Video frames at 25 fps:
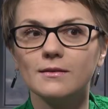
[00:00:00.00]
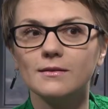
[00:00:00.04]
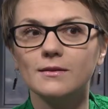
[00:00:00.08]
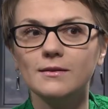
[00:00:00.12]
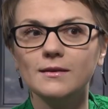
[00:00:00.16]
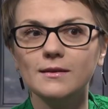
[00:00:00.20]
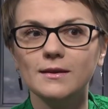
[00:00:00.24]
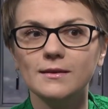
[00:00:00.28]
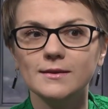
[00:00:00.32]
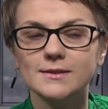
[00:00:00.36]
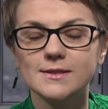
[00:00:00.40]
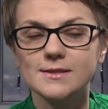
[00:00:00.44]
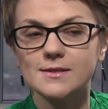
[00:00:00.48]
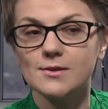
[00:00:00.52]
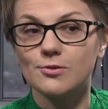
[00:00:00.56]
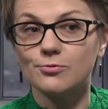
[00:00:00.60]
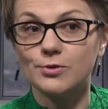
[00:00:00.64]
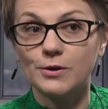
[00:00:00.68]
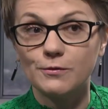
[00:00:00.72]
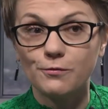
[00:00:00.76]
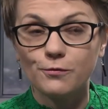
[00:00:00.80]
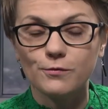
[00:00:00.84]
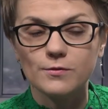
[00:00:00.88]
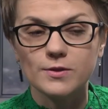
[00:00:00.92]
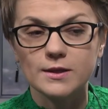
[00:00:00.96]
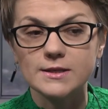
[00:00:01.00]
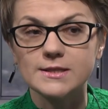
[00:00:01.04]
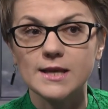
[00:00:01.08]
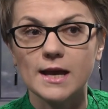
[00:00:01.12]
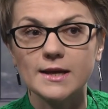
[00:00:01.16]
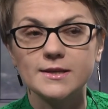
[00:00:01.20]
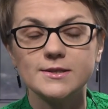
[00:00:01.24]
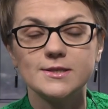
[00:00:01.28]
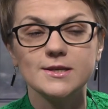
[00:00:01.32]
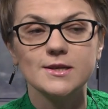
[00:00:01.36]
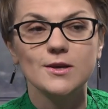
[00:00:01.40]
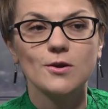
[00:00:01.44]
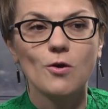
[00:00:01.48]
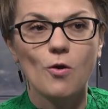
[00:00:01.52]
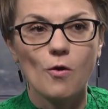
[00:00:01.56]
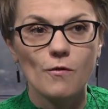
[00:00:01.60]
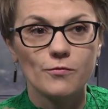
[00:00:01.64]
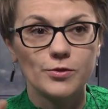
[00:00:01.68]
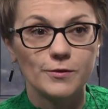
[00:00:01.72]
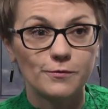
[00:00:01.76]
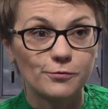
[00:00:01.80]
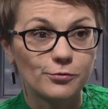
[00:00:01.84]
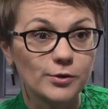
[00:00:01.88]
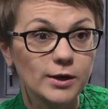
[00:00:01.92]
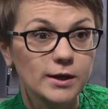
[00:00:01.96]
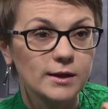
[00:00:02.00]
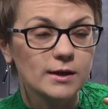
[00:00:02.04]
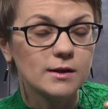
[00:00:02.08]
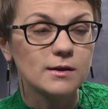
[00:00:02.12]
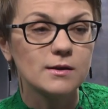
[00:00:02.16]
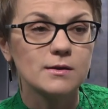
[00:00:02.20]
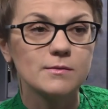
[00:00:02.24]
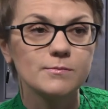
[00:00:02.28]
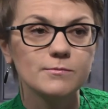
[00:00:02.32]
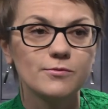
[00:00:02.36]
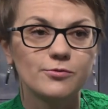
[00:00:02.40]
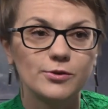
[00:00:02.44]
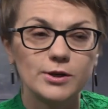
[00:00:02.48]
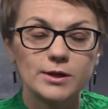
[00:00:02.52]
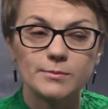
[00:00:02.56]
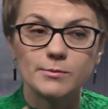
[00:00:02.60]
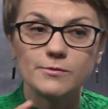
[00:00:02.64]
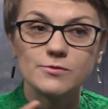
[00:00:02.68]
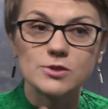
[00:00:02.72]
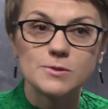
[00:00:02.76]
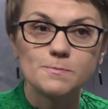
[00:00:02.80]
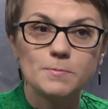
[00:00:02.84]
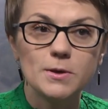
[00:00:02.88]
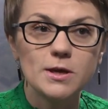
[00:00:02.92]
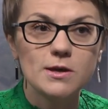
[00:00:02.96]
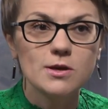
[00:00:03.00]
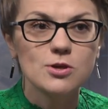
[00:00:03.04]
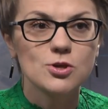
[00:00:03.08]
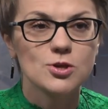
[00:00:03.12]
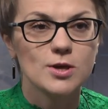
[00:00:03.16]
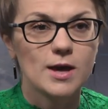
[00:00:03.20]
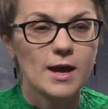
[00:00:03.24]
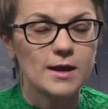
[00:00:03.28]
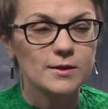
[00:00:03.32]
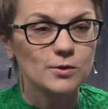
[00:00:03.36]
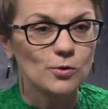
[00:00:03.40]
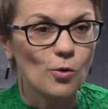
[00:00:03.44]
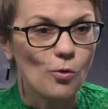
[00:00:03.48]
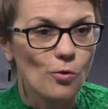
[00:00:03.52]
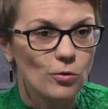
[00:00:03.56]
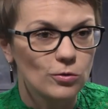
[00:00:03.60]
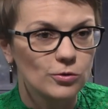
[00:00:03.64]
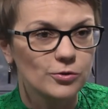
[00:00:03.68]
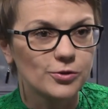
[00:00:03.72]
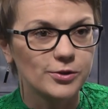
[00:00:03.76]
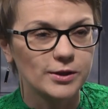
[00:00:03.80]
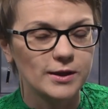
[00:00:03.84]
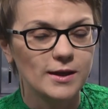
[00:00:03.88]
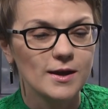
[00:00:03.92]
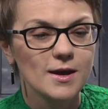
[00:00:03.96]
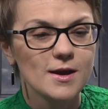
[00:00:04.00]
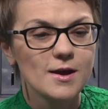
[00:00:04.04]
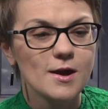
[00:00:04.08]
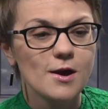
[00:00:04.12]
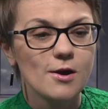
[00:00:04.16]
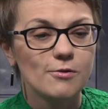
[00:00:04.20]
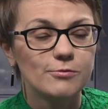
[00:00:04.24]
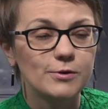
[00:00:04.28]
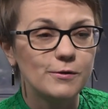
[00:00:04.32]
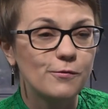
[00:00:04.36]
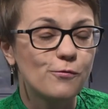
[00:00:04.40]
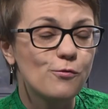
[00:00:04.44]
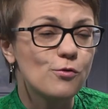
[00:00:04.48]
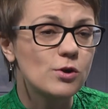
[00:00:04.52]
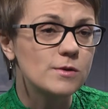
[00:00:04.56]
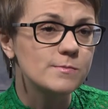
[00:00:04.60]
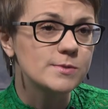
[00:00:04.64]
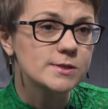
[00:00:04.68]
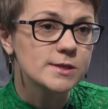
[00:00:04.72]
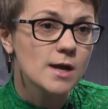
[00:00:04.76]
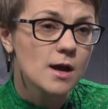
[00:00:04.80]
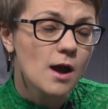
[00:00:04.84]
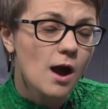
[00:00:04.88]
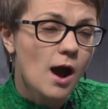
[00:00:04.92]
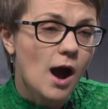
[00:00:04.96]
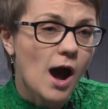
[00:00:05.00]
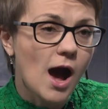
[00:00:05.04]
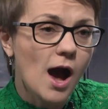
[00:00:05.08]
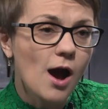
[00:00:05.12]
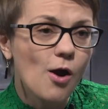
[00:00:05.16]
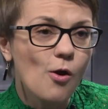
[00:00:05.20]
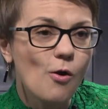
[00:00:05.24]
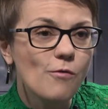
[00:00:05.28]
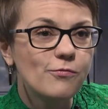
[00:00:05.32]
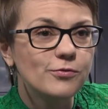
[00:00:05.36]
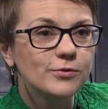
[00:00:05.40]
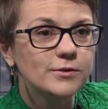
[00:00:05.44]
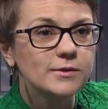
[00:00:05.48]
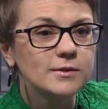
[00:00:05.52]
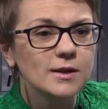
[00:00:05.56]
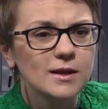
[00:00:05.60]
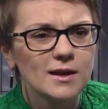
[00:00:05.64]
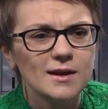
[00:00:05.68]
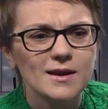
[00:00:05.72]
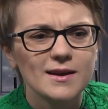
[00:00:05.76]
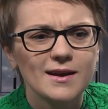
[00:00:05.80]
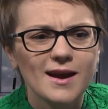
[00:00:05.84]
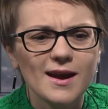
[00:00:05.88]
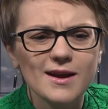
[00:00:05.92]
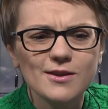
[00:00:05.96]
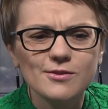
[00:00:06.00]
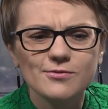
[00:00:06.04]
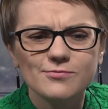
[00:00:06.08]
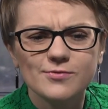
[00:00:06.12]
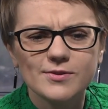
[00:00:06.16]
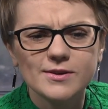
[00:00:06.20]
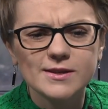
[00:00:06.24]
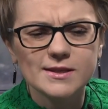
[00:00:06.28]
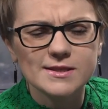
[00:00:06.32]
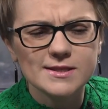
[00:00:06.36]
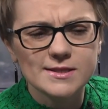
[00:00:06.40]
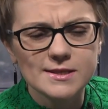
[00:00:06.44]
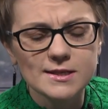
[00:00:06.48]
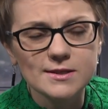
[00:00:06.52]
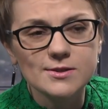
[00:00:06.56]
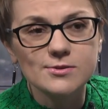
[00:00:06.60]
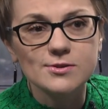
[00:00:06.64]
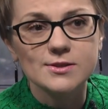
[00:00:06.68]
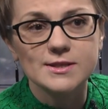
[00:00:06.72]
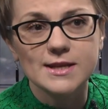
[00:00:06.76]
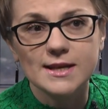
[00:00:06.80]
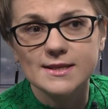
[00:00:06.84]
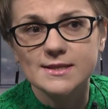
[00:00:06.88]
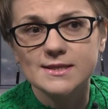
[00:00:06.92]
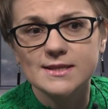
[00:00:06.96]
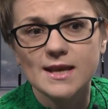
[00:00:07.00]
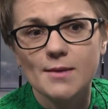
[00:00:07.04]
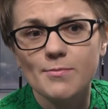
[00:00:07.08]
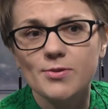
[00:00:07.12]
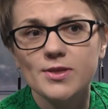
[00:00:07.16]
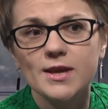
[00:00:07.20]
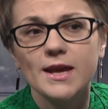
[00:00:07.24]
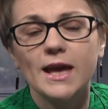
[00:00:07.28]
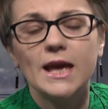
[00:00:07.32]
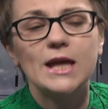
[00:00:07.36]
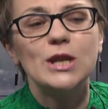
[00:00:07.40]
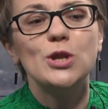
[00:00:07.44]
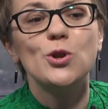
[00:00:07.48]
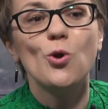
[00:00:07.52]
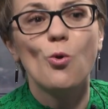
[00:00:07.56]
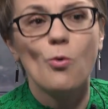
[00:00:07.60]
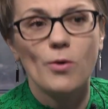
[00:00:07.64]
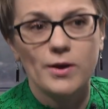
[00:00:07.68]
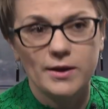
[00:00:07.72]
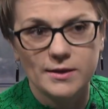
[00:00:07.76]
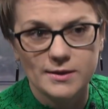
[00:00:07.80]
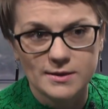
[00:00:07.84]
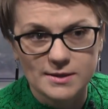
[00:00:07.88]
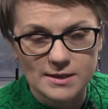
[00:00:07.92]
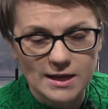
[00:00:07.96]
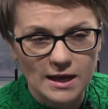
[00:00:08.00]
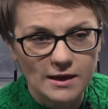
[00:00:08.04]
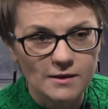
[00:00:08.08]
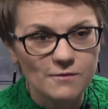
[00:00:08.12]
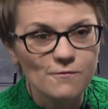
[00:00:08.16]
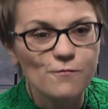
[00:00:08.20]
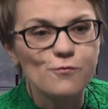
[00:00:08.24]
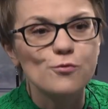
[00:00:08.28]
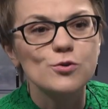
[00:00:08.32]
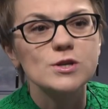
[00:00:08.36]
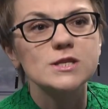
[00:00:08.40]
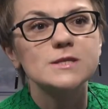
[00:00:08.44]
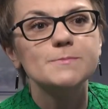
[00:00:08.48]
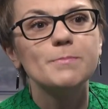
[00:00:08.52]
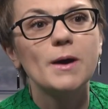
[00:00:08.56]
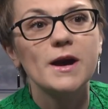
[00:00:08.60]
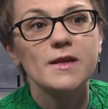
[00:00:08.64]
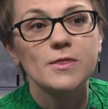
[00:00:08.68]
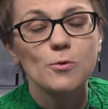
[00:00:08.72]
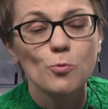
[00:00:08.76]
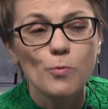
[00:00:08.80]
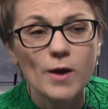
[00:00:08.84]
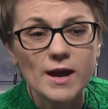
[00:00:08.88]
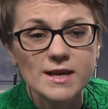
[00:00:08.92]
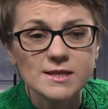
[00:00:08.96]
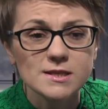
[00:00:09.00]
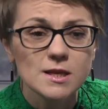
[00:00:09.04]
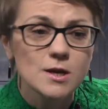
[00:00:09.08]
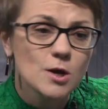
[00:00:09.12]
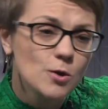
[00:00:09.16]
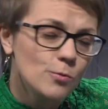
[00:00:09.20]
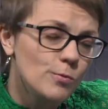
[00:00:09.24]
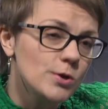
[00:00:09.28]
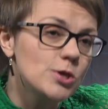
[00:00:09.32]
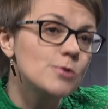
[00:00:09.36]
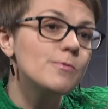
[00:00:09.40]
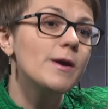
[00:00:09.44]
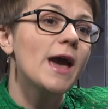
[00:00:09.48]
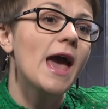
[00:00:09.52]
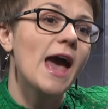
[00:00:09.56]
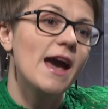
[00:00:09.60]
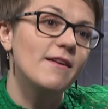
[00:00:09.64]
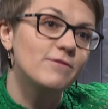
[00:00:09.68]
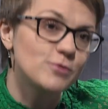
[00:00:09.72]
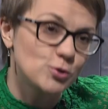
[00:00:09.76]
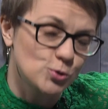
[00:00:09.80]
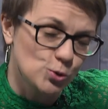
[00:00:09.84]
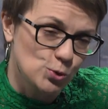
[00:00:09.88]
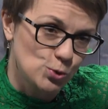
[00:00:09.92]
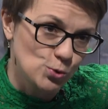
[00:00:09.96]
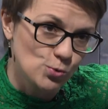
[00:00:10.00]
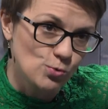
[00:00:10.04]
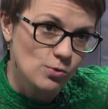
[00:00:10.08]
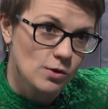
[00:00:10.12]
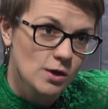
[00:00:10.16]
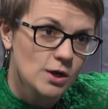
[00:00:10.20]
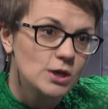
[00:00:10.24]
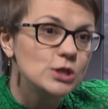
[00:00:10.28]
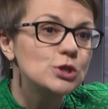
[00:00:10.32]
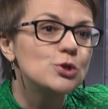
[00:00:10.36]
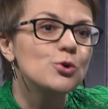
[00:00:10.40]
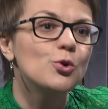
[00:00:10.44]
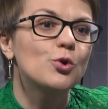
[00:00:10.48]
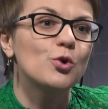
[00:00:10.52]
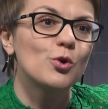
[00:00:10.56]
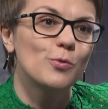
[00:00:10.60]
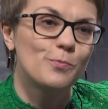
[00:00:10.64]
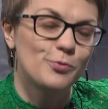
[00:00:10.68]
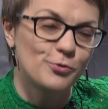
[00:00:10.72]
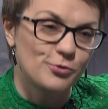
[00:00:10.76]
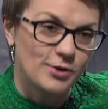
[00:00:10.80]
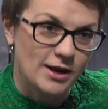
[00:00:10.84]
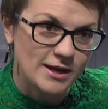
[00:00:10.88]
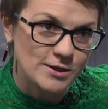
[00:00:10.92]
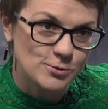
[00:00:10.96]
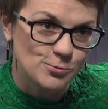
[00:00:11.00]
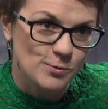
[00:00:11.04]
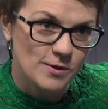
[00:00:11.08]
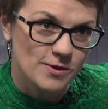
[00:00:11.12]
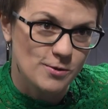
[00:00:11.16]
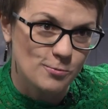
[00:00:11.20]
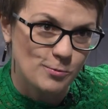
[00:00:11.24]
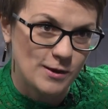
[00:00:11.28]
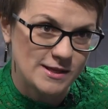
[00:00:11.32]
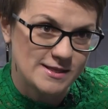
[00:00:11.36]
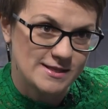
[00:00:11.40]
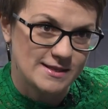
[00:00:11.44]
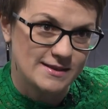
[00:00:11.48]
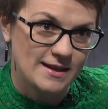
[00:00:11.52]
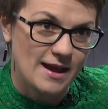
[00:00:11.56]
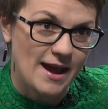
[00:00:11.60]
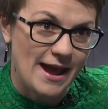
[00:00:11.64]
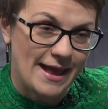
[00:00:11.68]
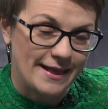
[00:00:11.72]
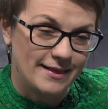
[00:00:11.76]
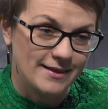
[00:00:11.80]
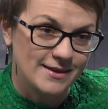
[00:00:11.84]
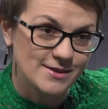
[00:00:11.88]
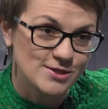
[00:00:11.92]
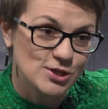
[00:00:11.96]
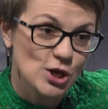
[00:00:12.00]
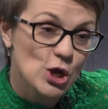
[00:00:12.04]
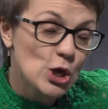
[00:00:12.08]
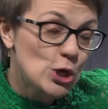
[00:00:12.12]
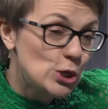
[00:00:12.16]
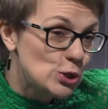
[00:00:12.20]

this this idea of the freedom, freedom of speech, and all the reforms are often kind of considered as something annoying, enforced by the West, which we have to do to cooperate with the Western allies.